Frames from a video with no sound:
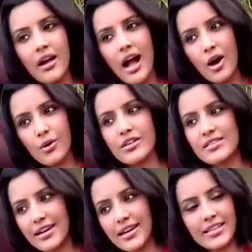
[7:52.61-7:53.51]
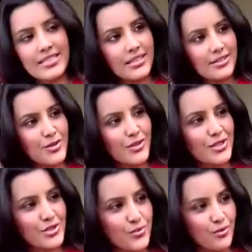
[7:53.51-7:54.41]
how it is that I can take this
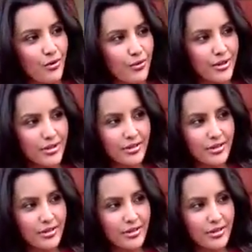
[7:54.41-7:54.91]
relationship forward.